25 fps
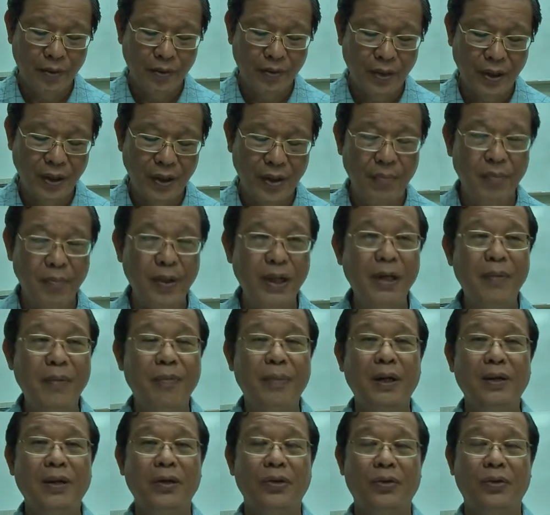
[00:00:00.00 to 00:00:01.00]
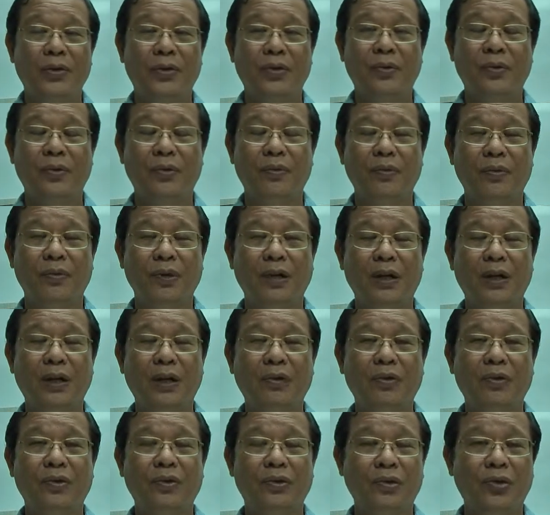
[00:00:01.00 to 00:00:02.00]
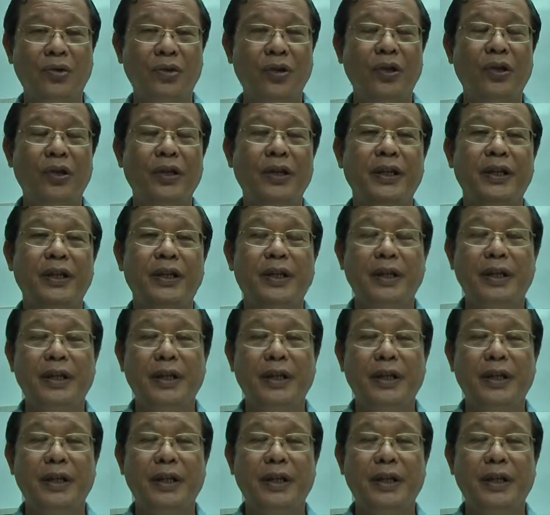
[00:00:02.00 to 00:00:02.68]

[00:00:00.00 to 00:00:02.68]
when many monks were allowed to join